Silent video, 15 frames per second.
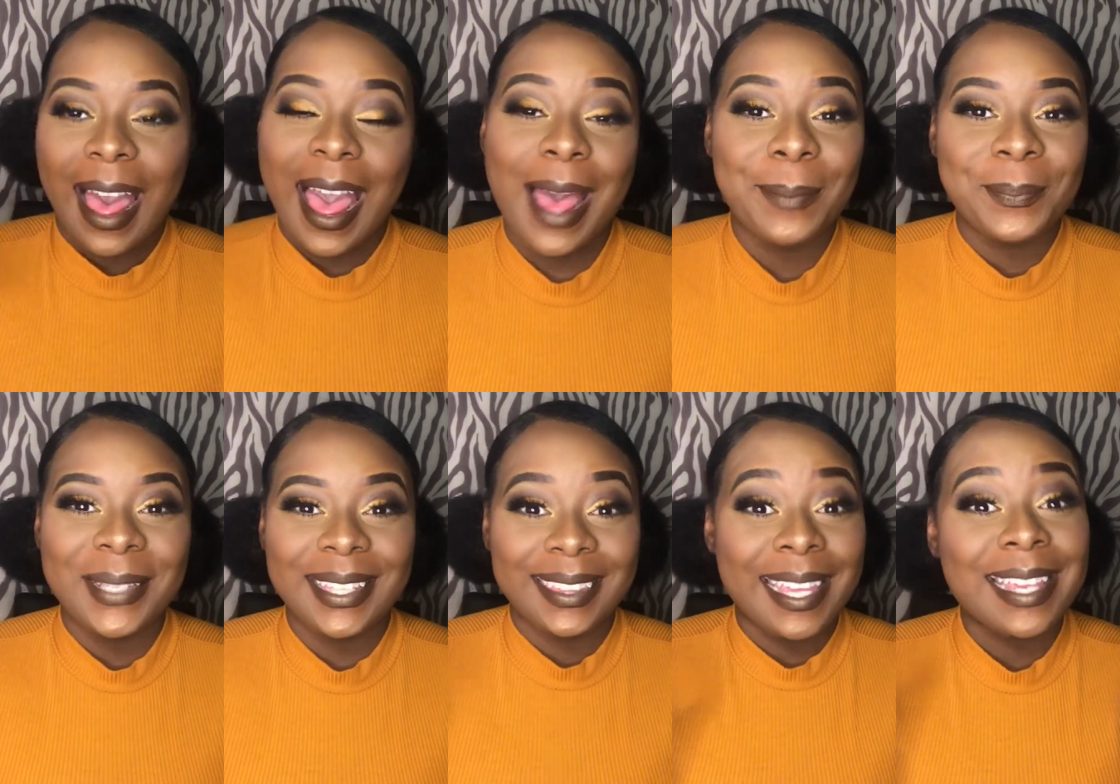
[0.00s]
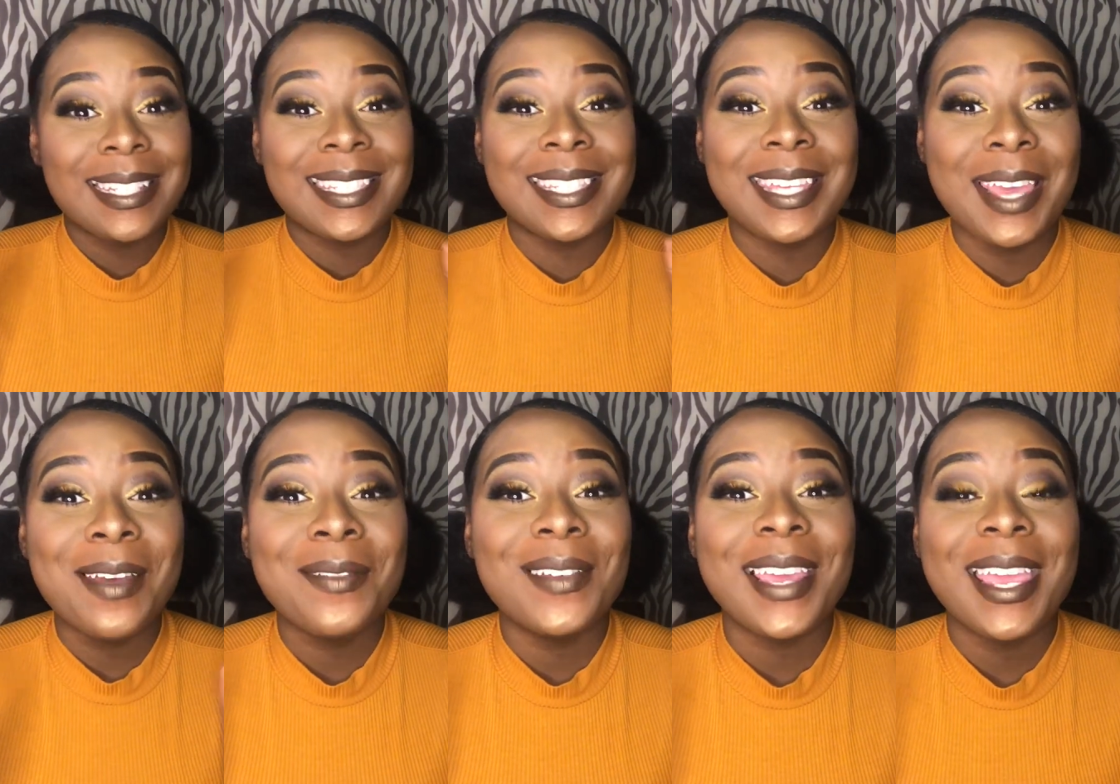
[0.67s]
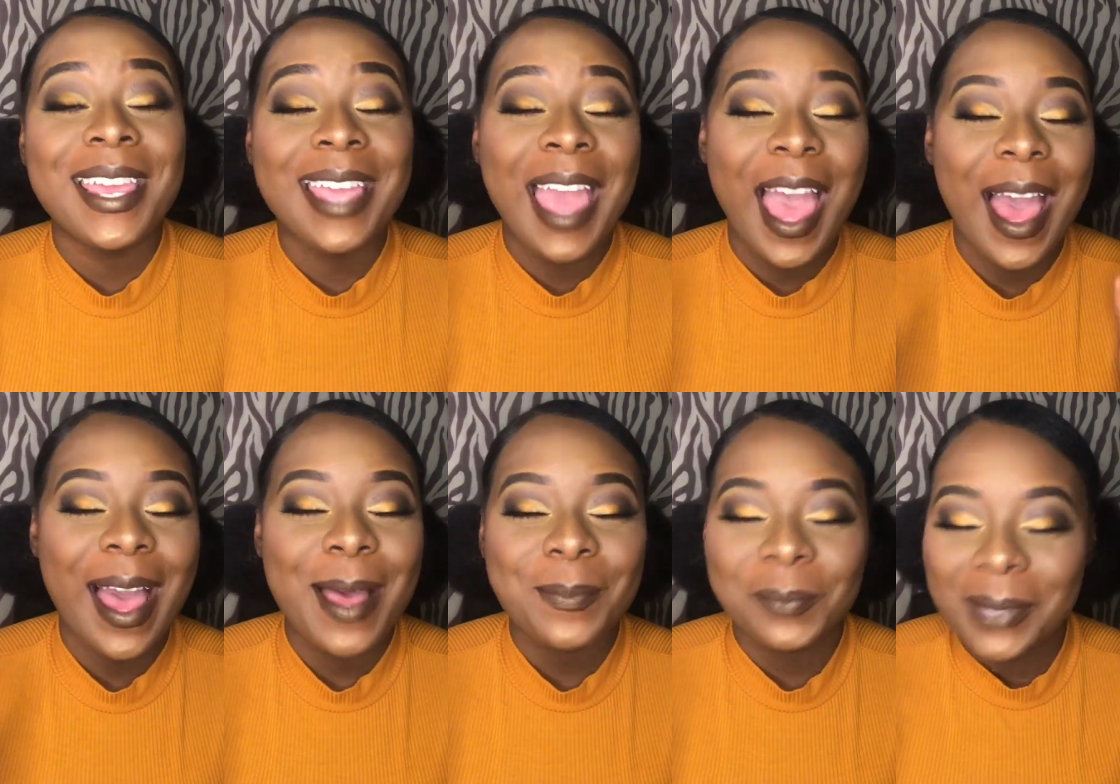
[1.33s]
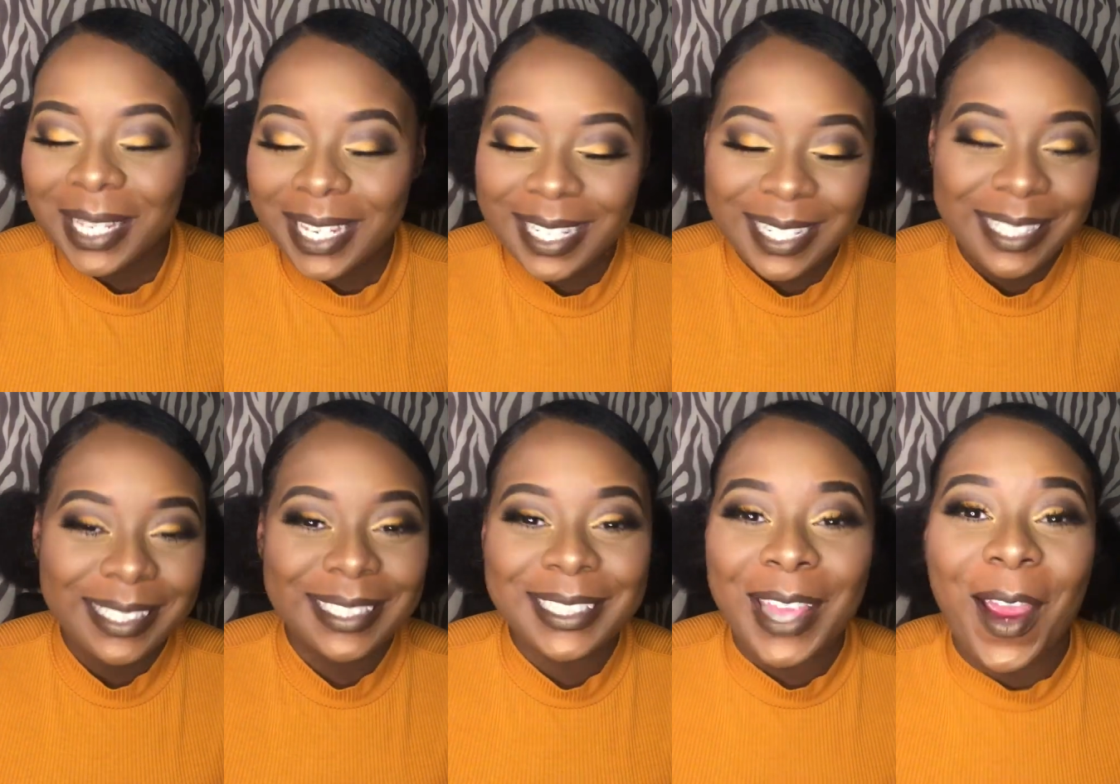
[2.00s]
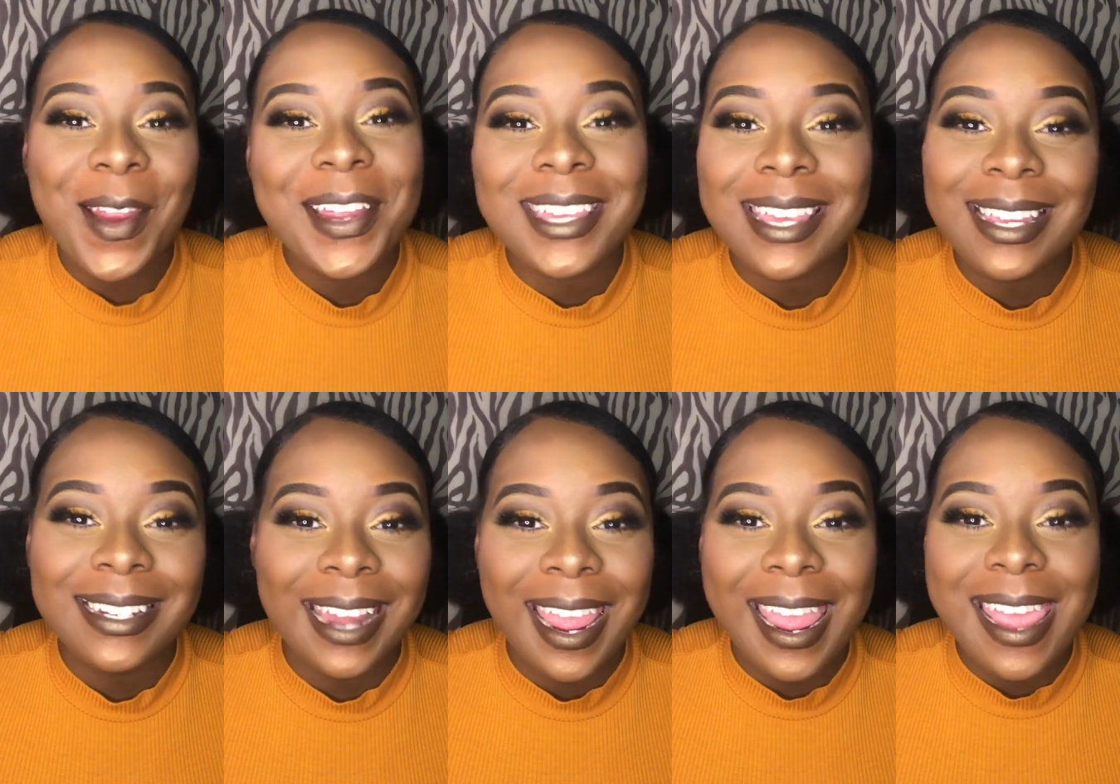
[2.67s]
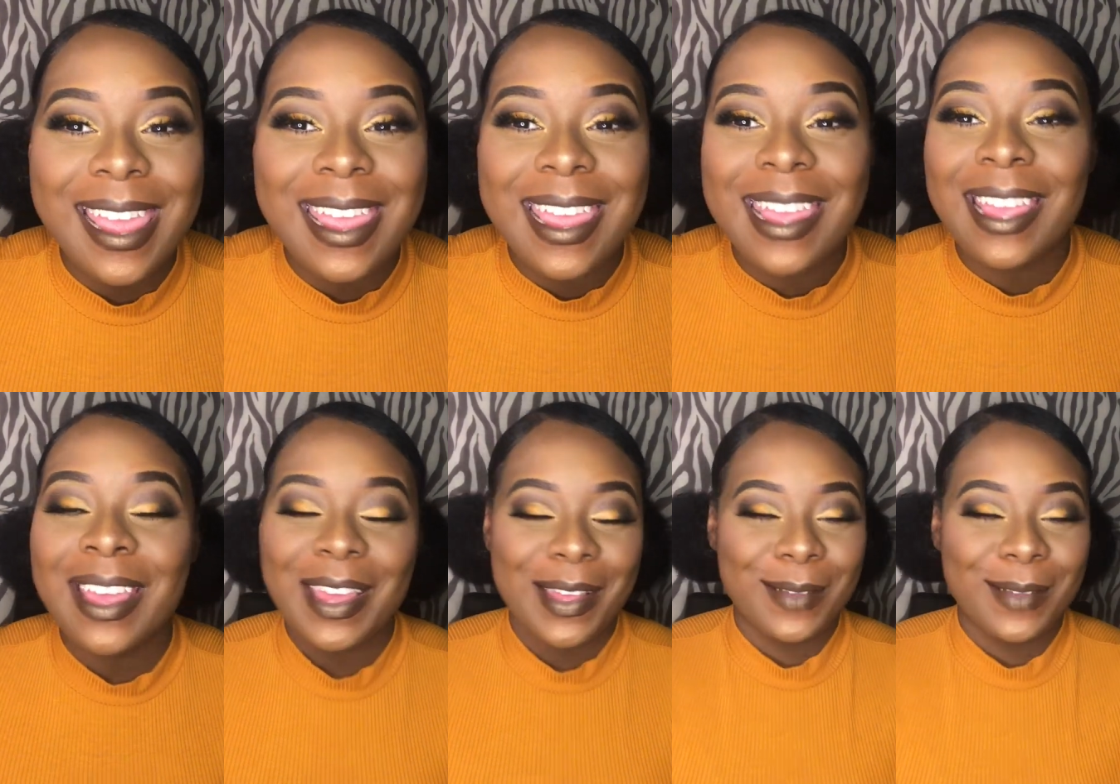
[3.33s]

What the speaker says: Happy Thanksgiving, happy Turkey Day.